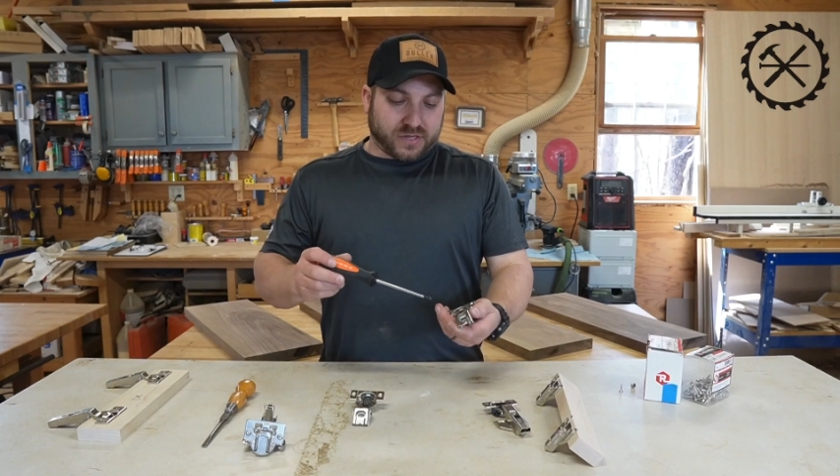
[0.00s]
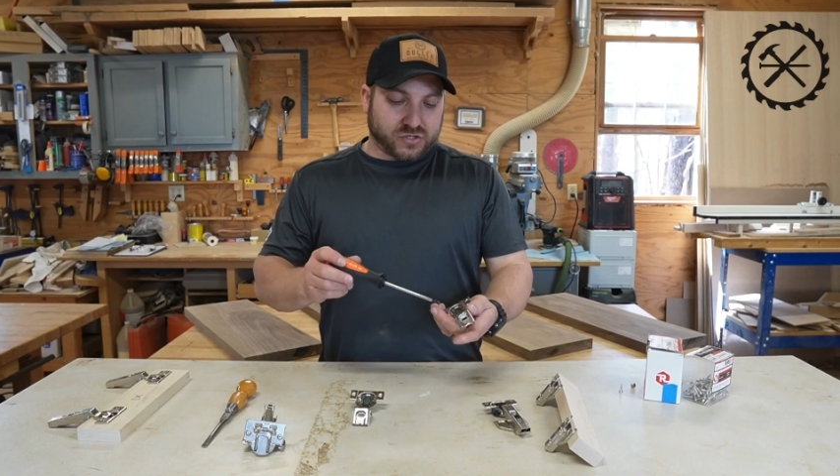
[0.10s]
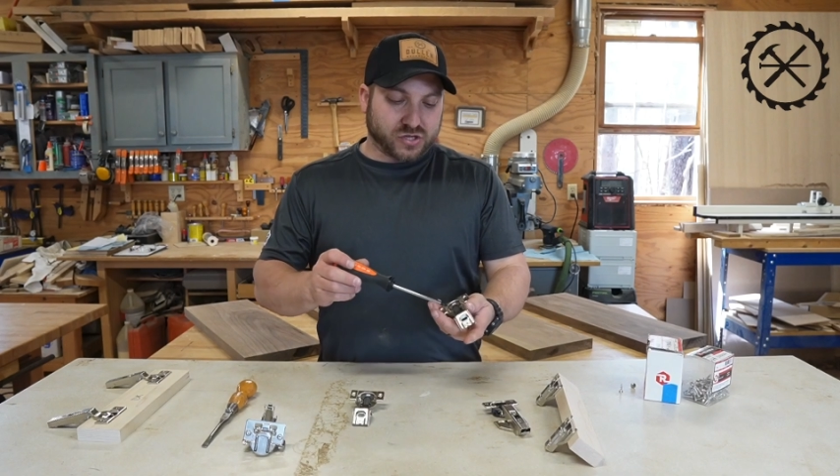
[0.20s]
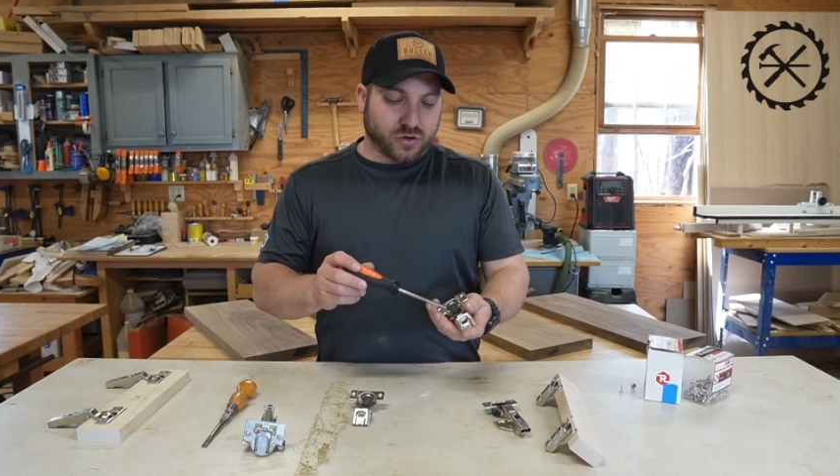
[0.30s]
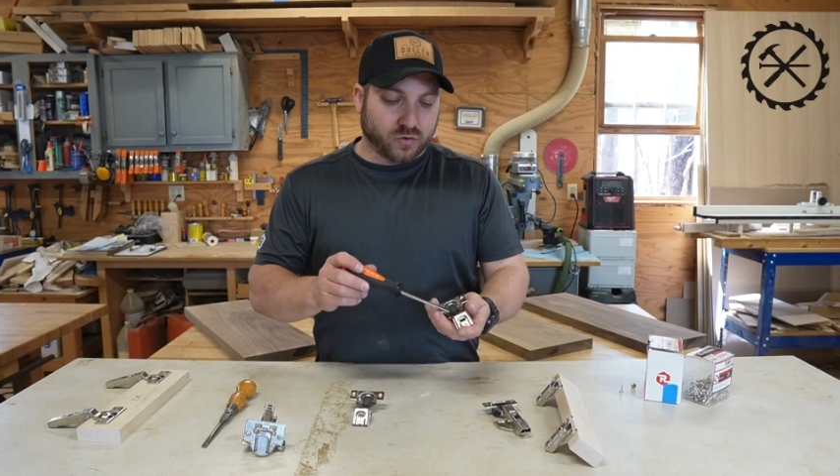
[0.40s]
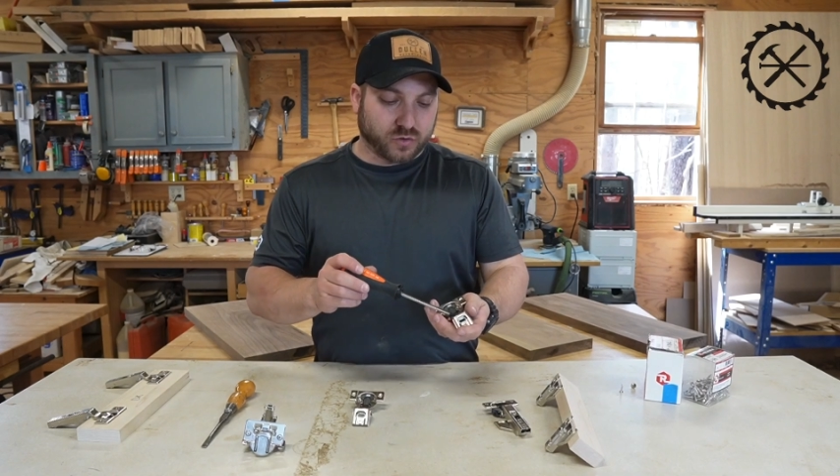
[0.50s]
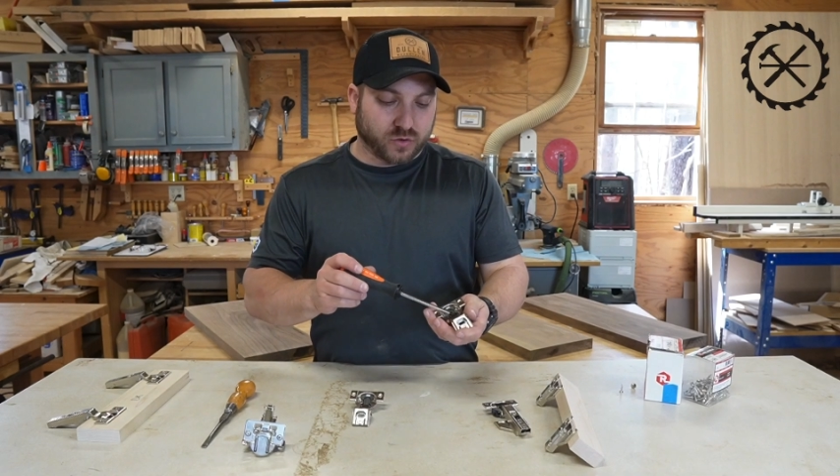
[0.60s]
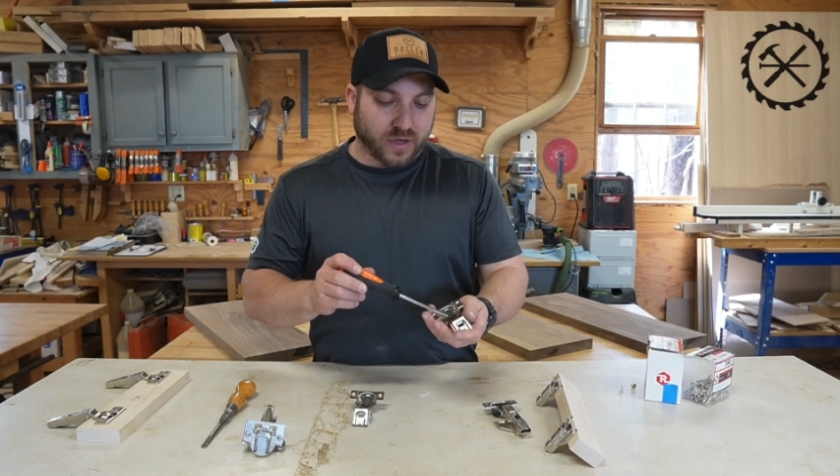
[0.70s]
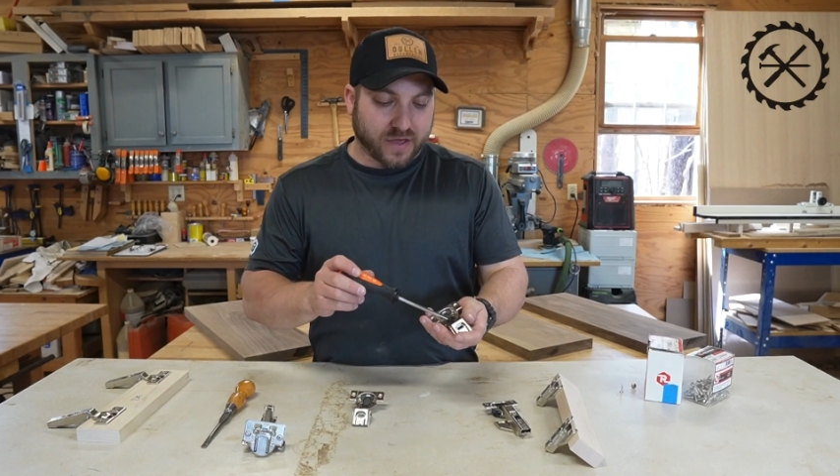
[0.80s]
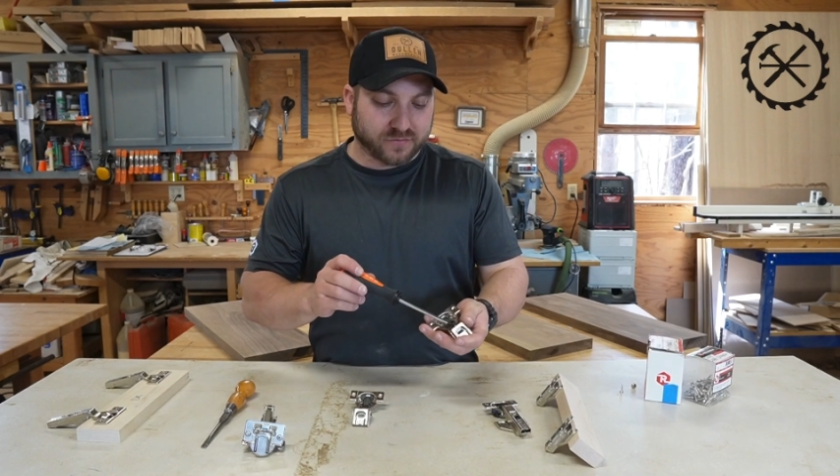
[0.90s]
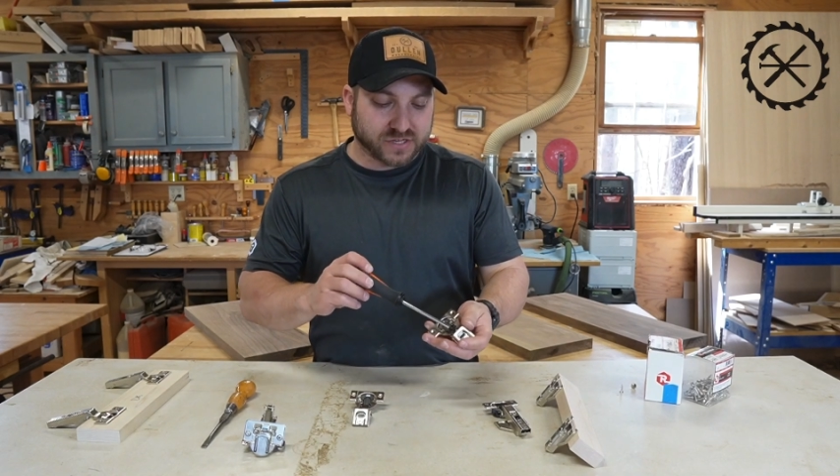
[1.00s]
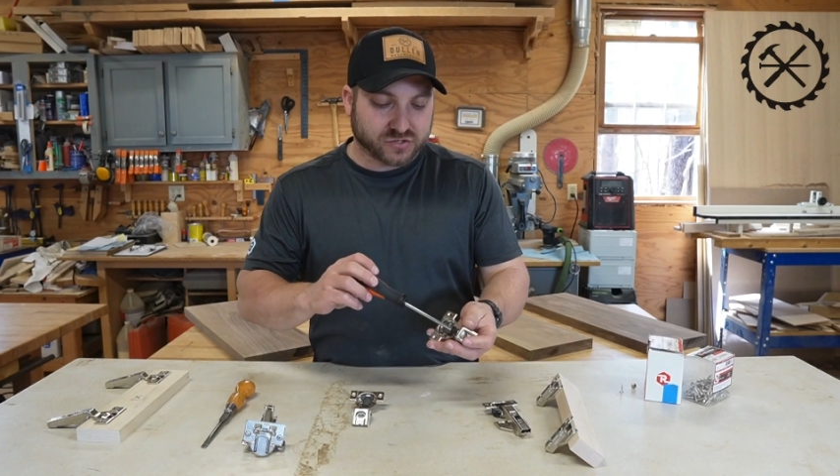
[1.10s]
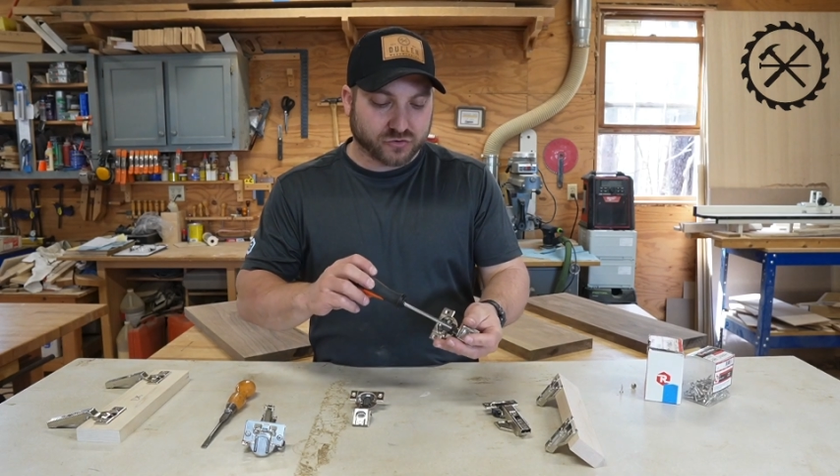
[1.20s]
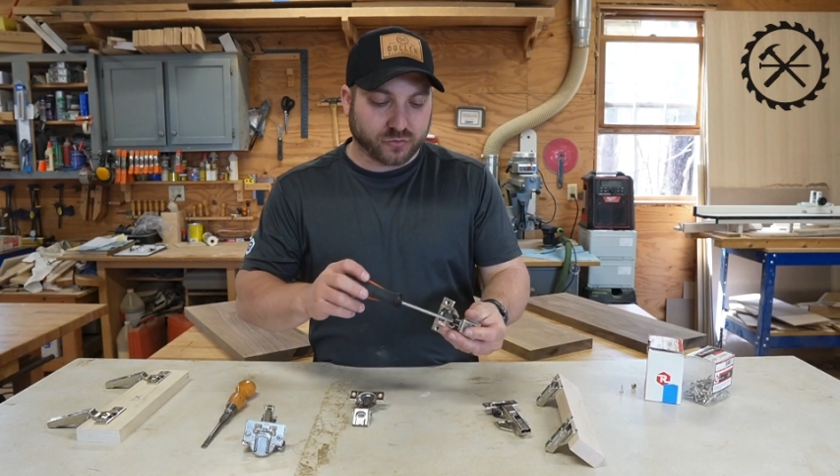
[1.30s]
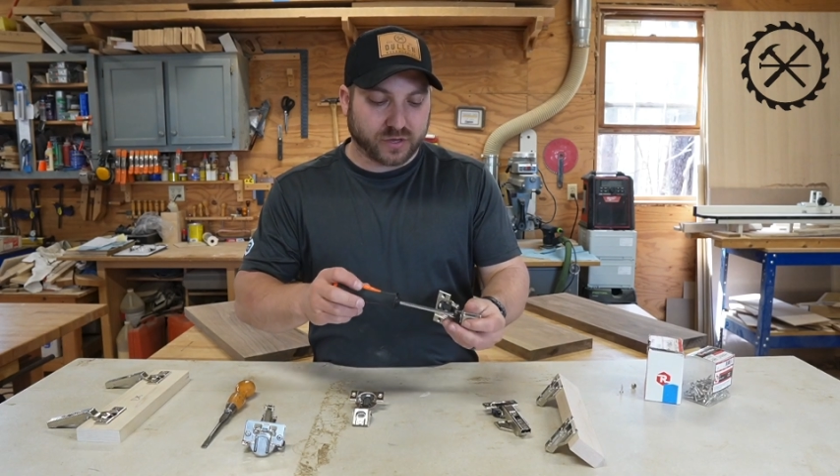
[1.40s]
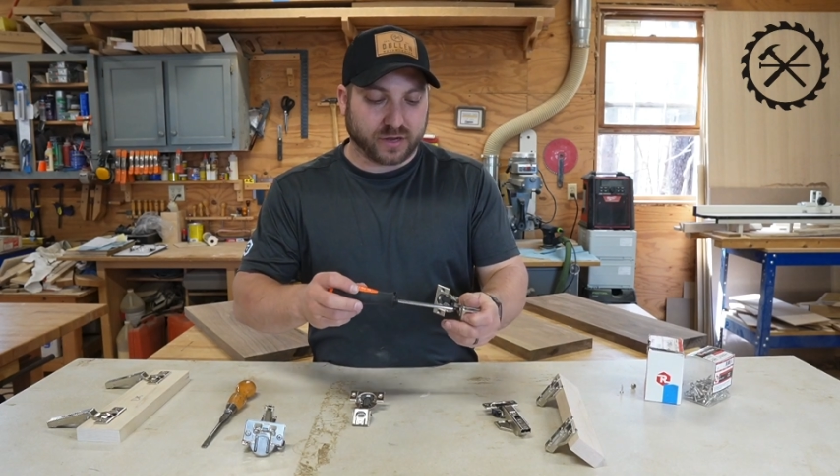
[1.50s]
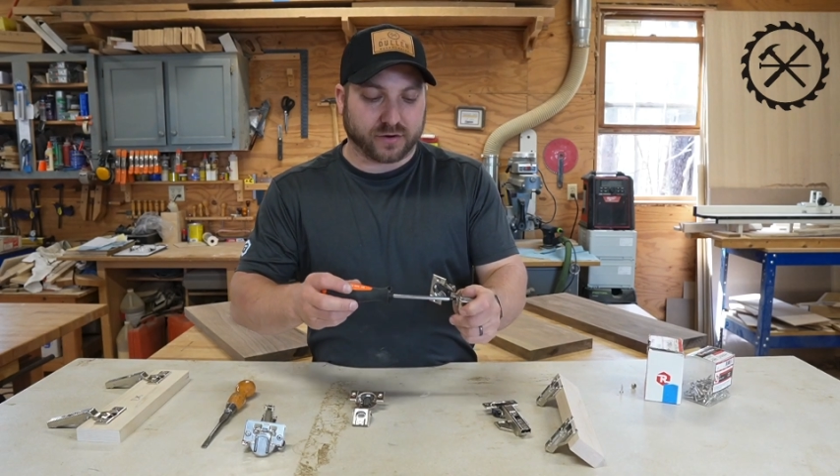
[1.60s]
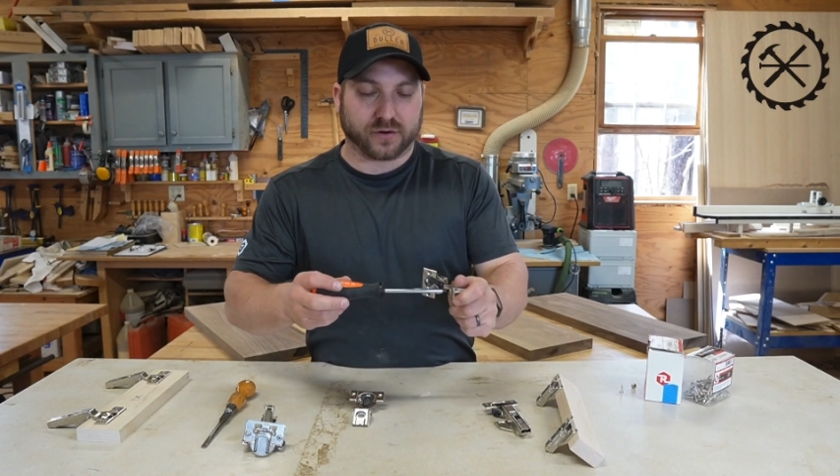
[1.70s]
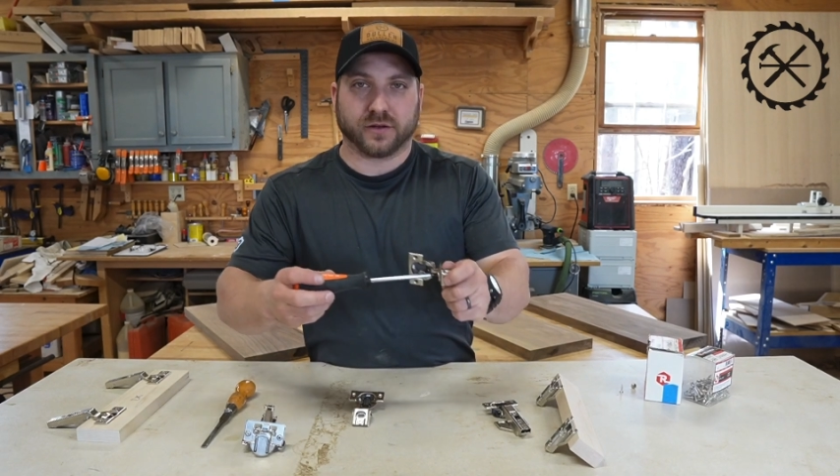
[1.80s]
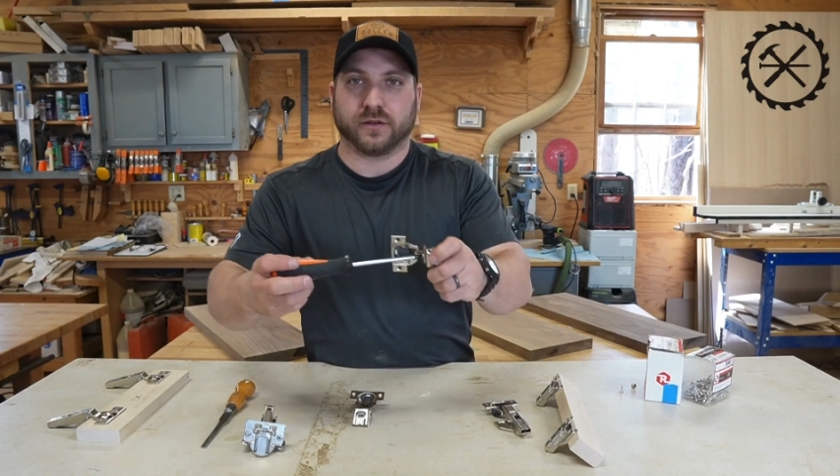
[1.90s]
So you have this screw
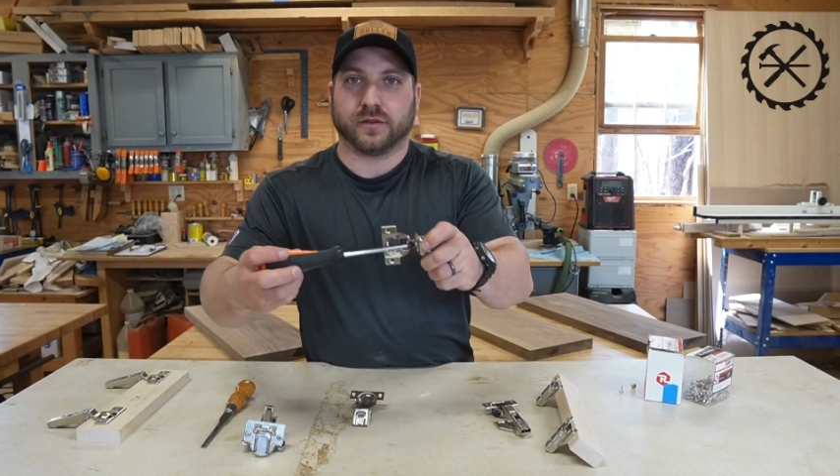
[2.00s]
here,